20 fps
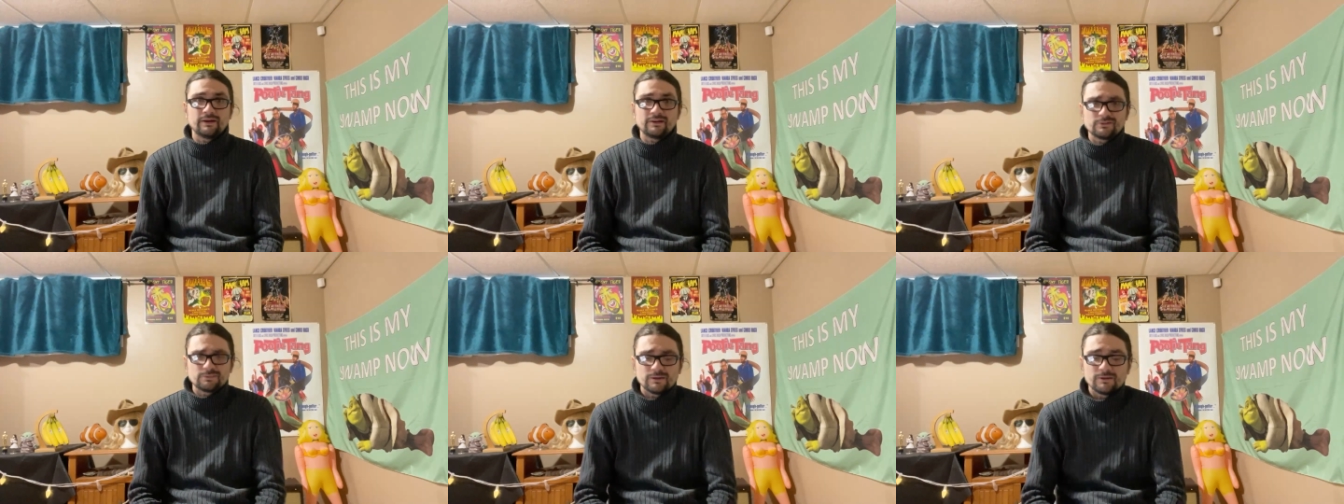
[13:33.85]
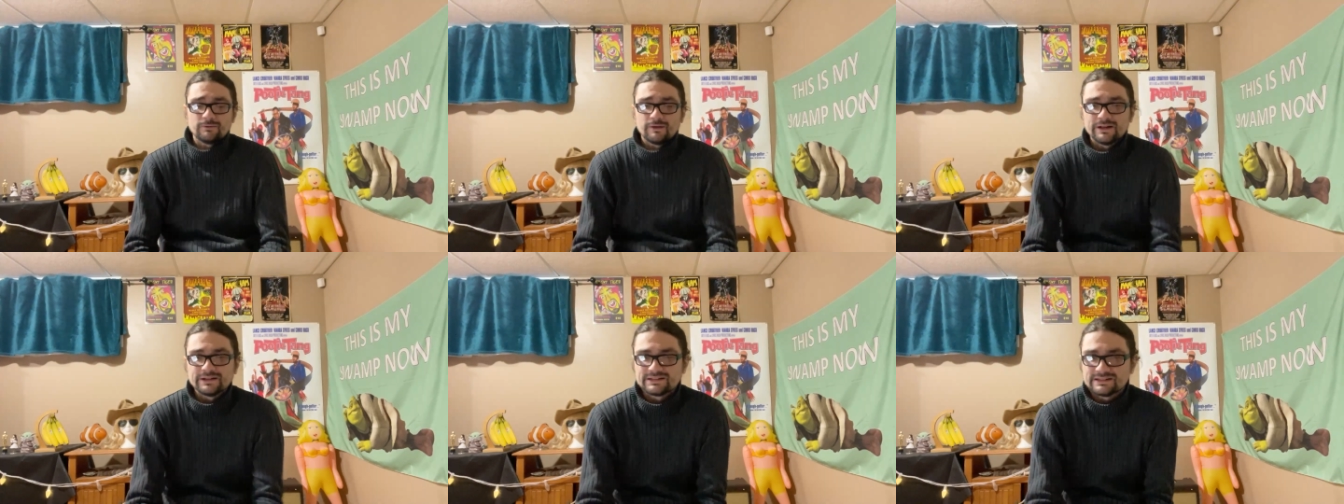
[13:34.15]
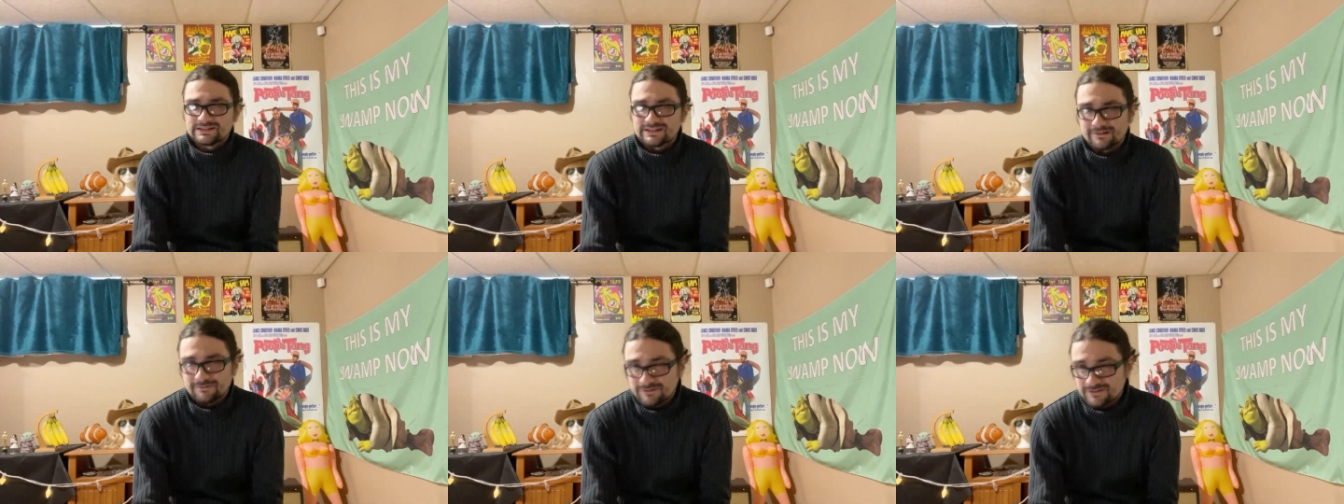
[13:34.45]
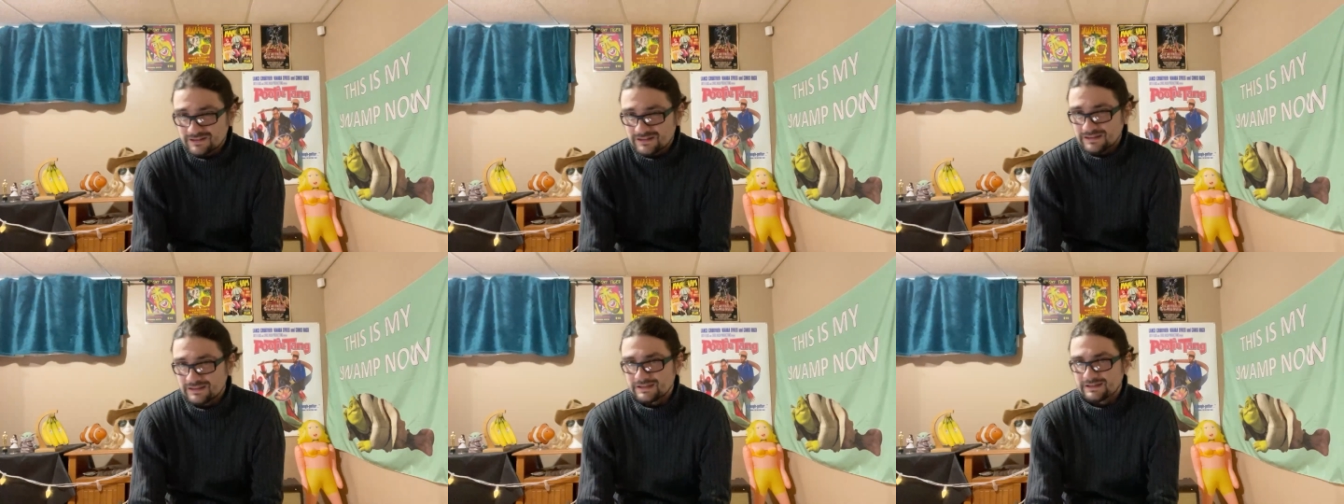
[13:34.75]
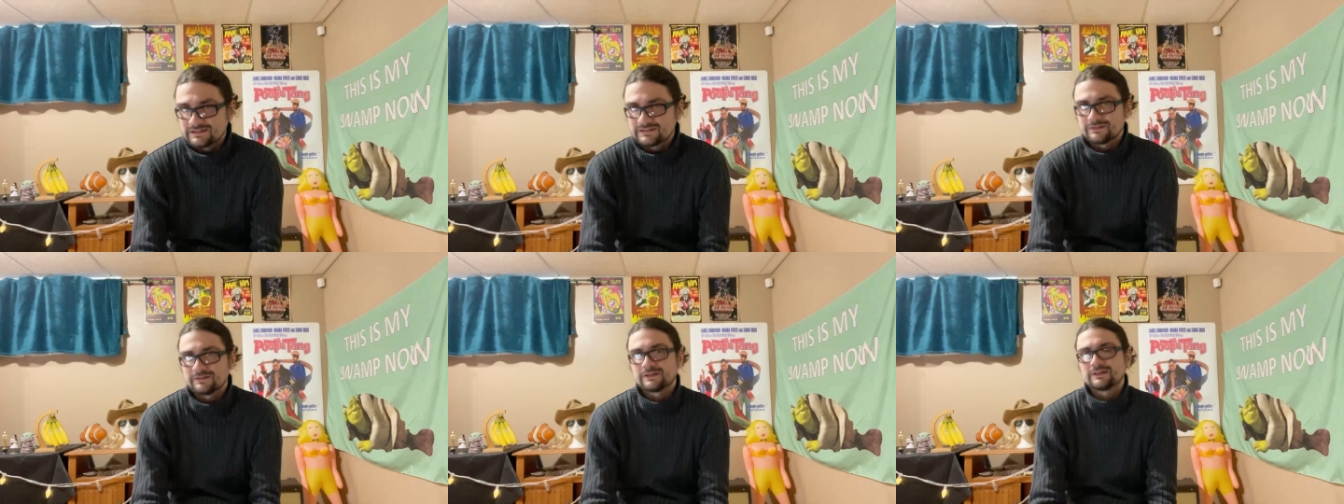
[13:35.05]
It's been a while since I've seen
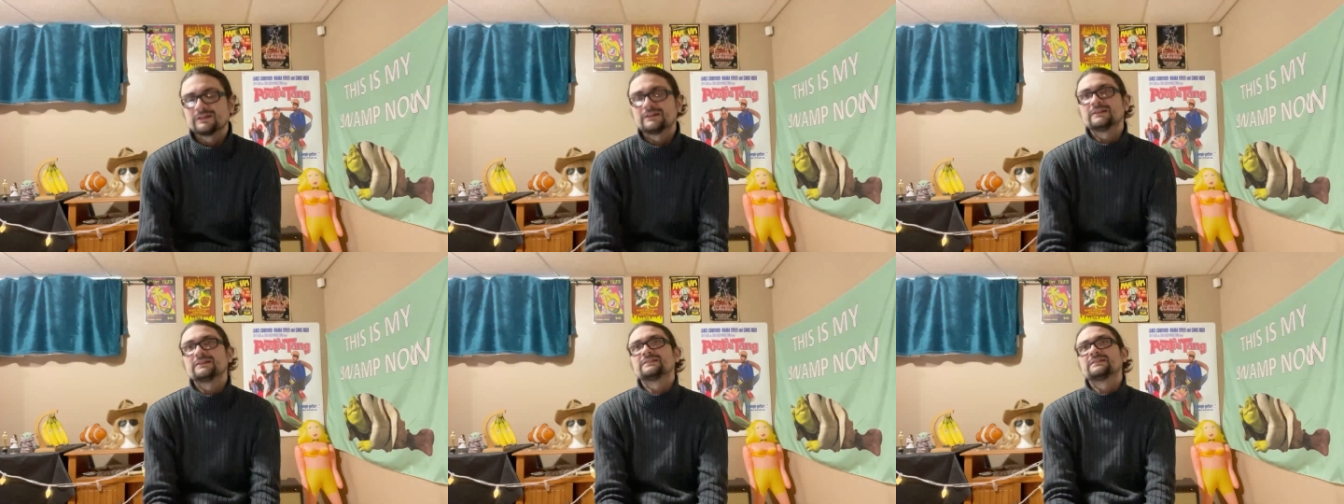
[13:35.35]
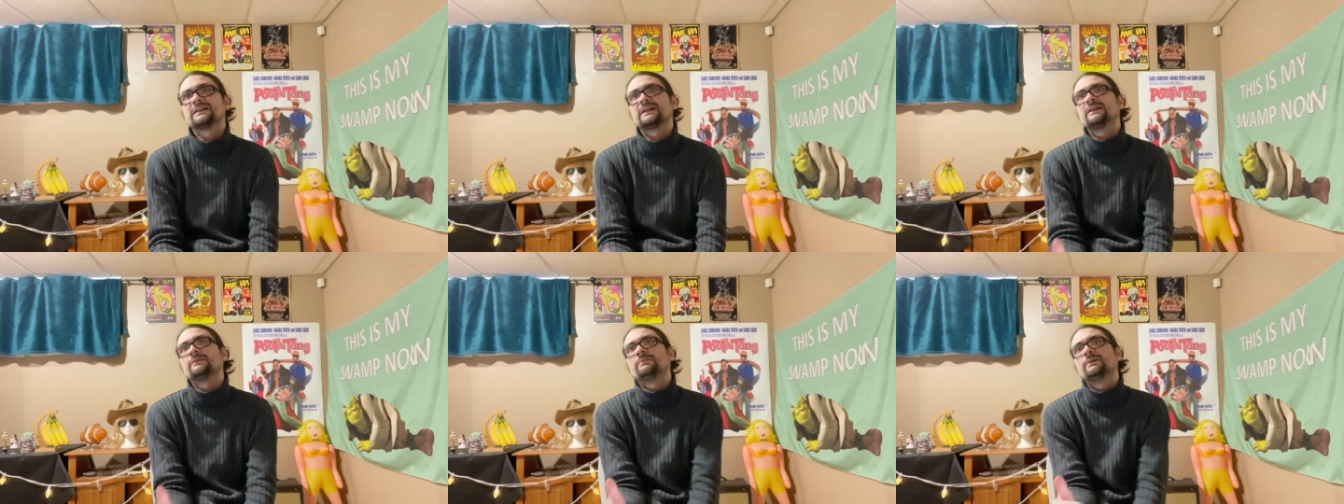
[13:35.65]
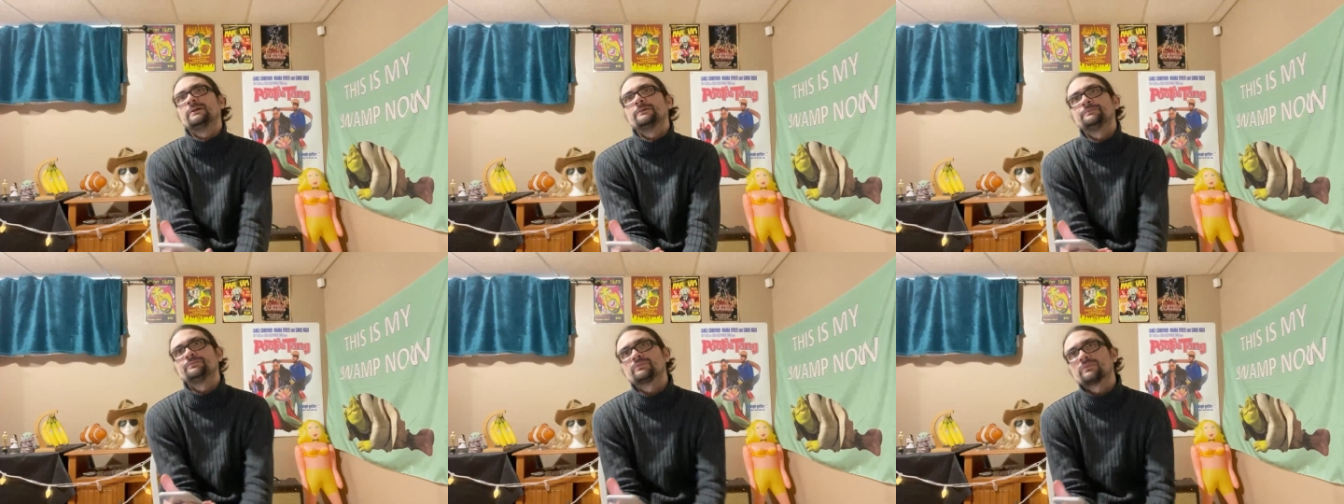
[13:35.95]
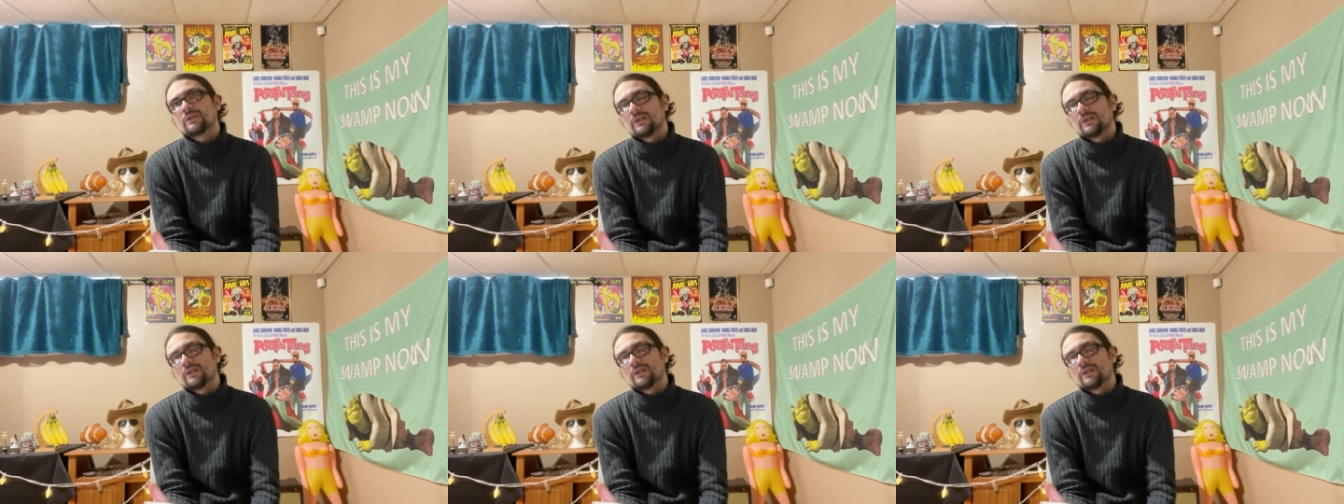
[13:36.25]
it, so I couldn't say, but